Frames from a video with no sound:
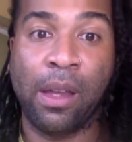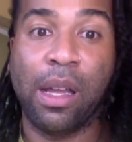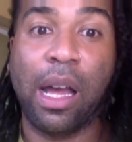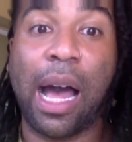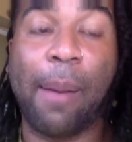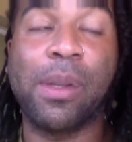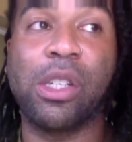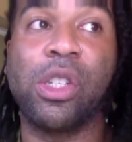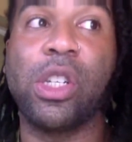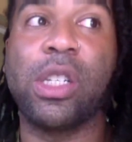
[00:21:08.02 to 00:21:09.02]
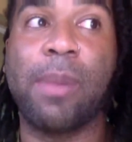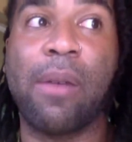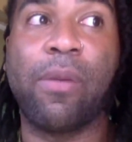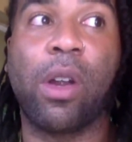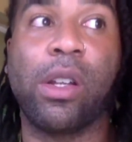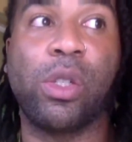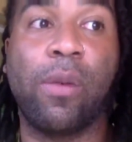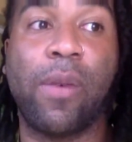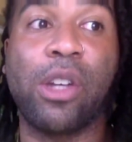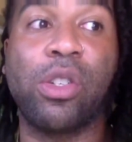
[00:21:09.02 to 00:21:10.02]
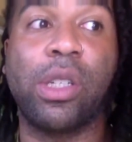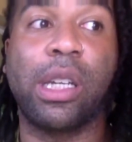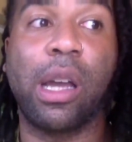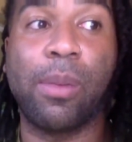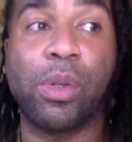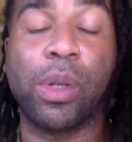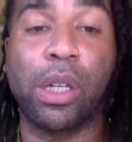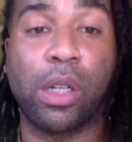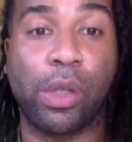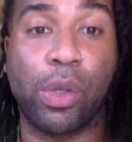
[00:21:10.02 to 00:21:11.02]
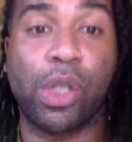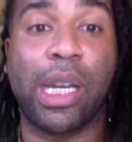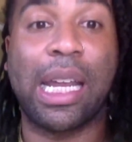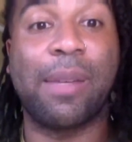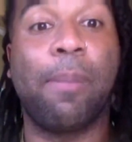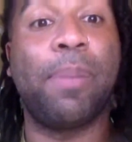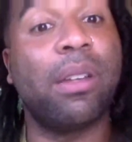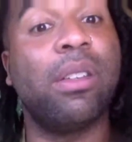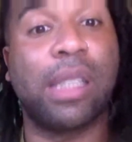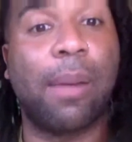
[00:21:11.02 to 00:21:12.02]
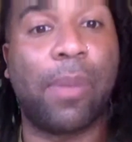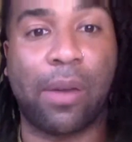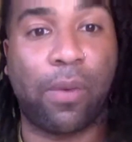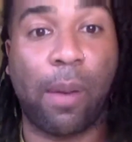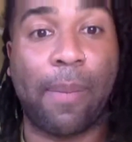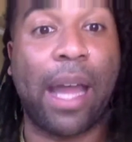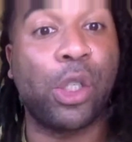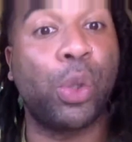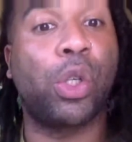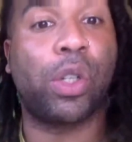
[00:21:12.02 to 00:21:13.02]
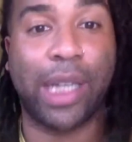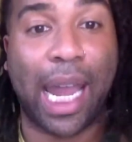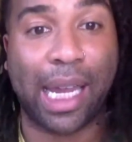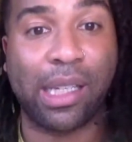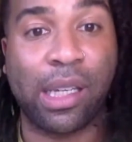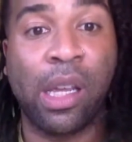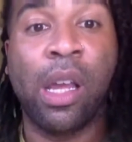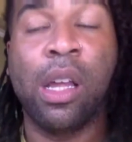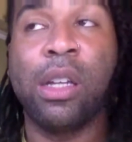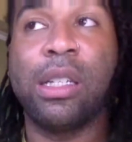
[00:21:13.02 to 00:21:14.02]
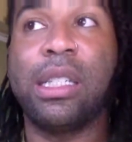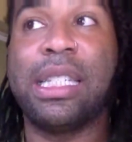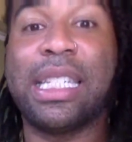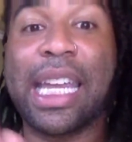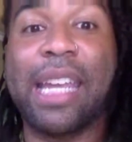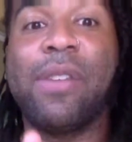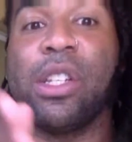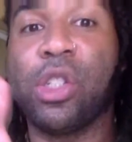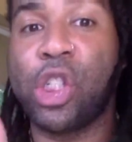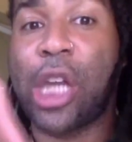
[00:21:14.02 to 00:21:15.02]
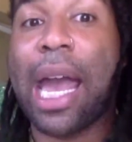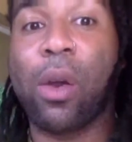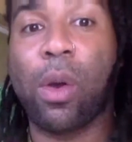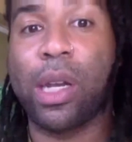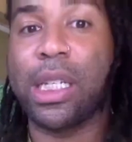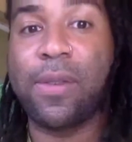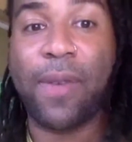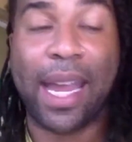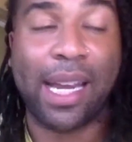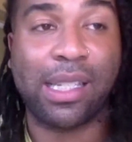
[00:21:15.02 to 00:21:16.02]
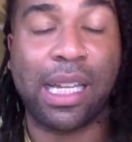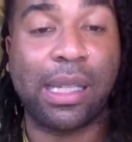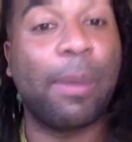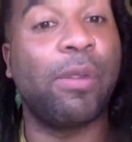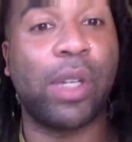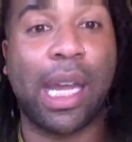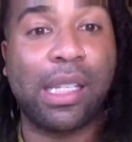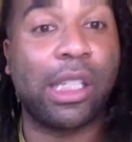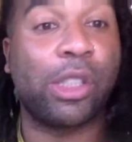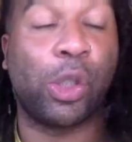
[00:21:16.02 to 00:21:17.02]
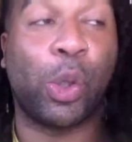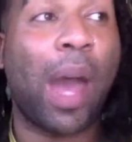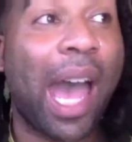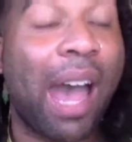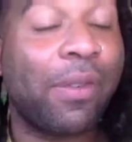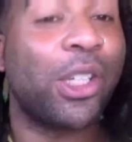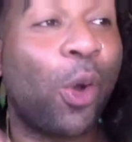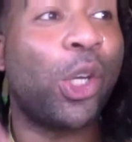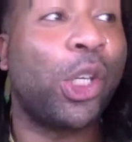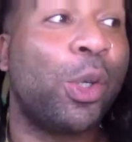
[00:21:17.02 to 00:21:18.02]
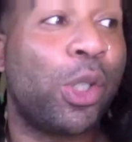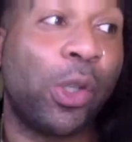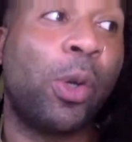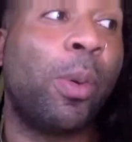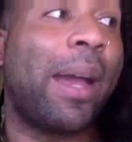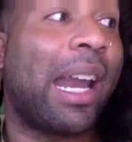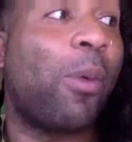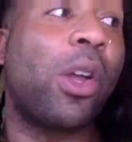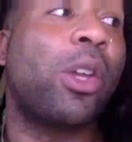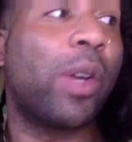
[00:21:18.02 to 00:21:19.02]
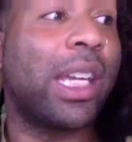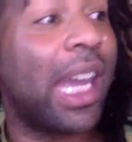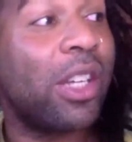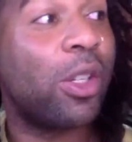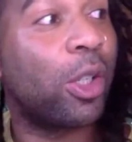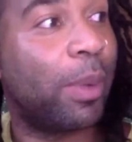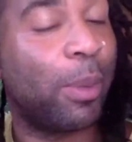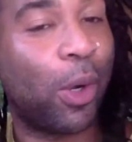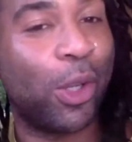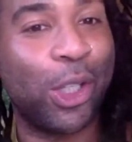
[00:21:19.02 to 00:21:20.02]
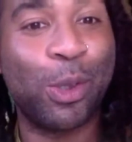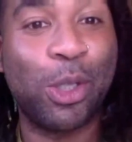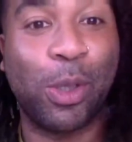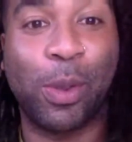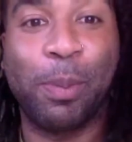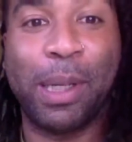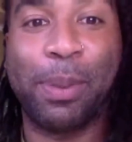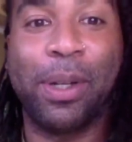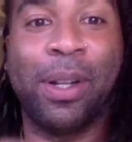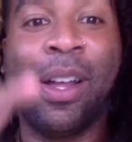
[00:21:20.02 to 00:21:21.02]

Opposition is meant for us to eventually come to a conclusion and to build something from that, to create. Yeah. Davey's shadow on his face that some of you can't see, so you have to go to YouTube, and I want you to engage a little bit more on the YouTube, people.